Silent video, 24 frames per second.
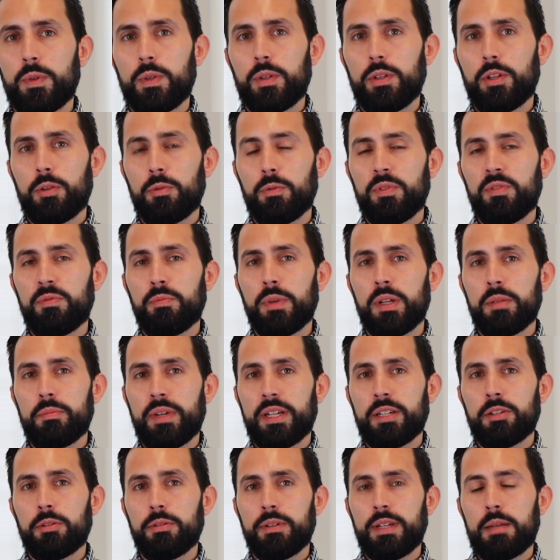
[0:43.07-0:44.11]
the Rivemont
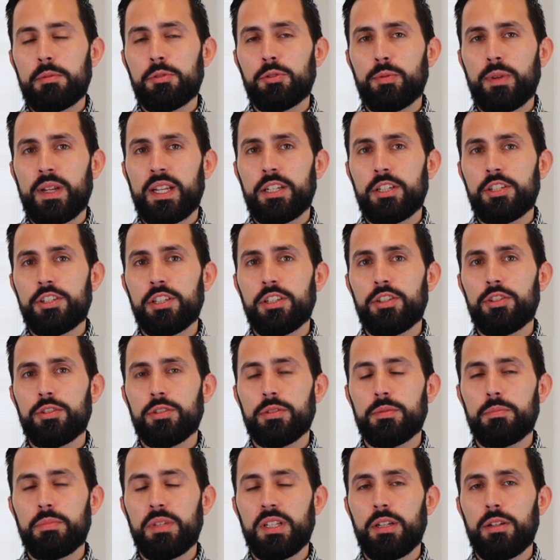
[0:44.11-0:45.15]
MicroCap strategy
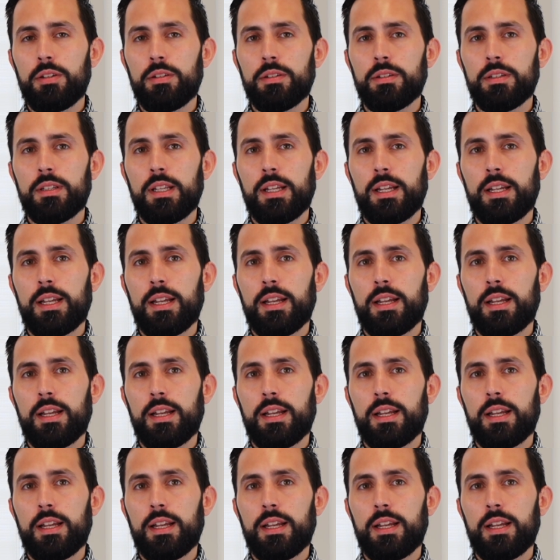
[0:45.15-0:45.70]
should be looked